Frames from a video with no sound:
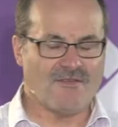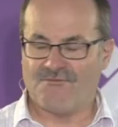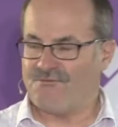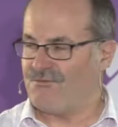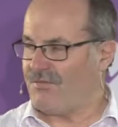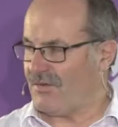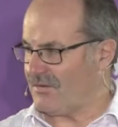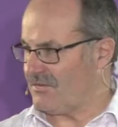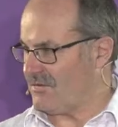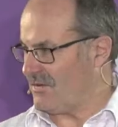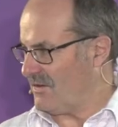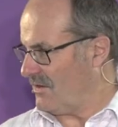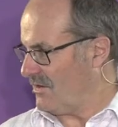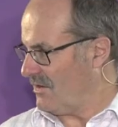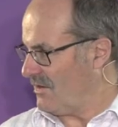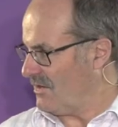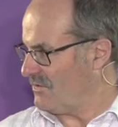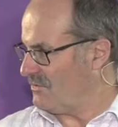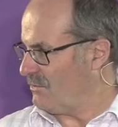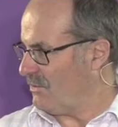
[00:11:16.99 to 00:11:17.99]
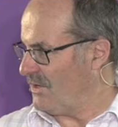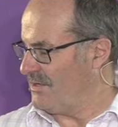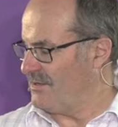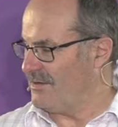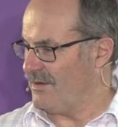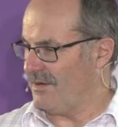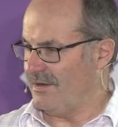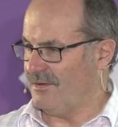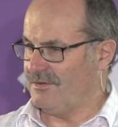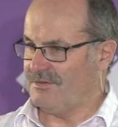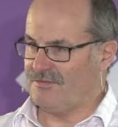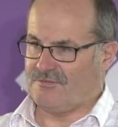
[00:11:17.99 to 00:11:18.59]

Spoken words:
fixing his windows